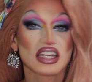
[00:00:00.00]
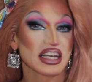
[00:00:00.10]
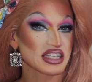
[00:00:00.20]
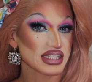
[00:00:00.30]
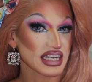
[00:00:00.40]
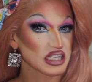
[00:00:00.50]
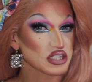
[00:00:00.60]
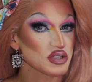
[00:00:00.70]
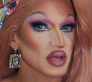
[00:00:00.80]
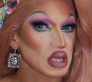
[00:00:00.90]
And I decided
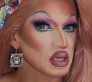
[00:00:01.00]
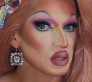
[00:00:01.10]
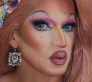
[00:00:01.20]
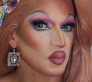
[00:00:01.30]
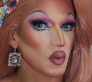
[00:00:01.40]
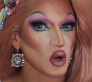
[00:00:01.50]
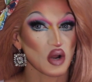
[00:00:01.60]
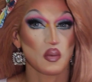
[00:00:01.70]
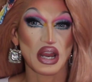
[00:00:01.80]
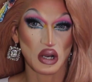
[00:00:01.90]
to do a little more
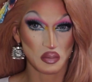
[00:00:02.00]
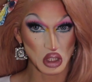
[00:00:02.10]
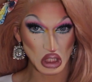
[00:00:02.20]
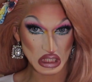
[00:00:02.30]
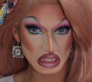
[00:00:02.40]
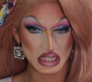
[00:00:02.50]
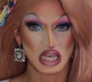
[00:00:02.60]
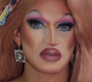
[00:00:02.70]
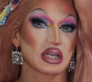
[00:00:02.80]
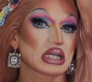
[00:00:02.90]
wearable look
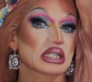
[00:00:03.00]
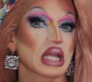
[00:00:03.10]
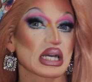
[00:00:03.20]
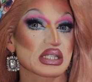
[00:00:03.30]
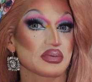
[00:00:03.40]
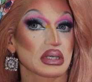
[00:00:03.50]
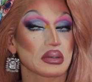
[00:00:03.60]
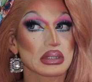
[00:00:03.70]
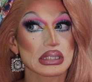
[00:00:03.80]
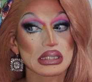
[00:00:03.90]
today because last week
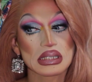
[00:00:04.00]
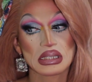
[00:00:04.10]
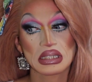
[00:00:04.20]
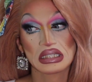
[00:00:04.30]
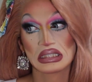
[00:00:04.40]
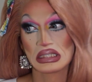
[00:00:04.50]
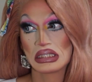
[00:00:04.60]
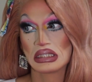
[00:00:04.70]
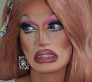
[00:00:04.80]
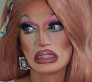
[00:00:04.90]
was
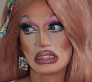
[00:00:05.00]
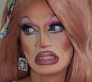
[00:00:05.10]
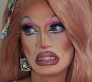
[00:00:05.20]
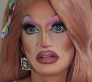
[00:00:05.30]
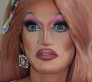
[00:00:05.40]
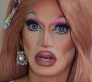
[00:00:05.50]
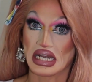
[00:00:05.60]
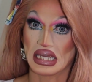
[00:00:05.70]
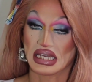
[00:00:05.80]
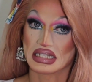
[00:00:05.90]

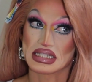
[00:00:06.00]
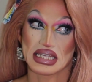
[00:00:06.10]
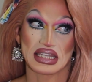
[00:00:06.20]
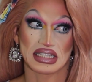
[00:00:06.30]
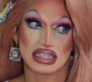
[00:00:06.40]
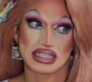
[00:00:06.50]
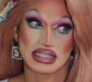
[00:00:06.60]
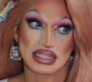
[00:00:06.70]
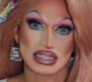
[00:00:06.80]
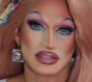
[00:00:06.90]
frightening to say the
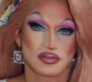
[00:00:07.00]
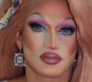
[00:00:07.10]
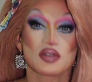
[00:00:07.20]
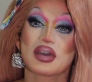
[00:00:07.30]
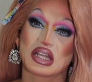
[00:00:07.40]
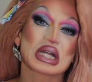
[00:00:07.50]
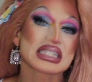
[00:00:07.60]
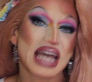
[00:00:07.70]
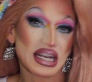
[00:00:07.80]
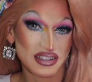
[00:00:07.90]
least. My little
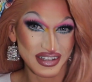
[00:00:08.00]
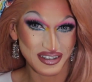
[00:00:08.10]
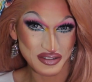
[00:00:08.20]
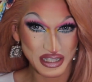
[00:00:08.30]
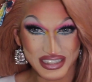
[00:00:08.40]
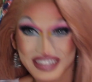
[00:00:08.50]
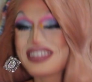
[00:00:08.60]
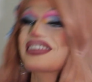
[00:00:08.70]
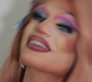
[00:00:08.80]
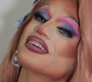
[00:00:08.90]
sad clown look.
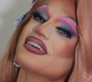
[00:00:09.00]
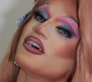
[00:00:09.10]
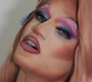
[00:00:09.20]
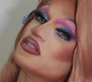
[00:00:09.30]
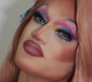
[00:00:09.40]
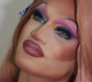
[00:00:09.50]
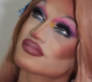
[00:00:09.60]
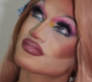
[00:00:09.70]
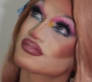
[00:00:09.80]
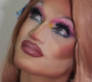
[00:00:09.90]

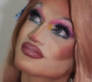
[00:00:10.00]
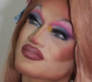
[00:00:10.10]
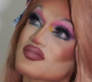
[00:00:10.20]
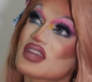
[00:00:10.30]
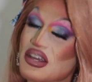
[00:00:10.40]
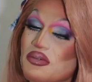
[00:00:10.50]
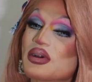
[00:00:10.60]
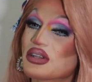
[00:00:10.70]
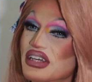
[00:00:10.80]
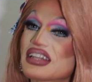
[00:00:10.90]
Oh, it
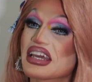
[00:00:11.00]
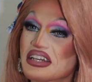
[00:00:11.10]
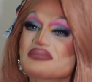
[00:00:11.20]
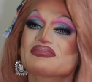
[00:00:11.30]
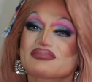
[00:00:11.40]
really like